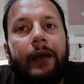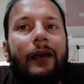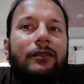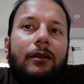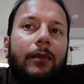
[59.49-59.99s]

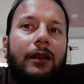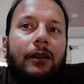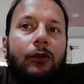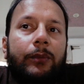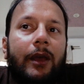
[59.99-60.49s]

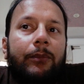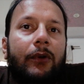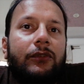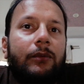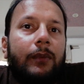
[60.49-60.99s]
estimated to be
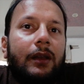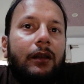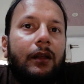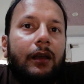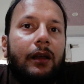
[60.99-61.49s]

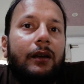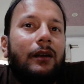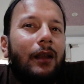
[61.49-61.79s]
approximately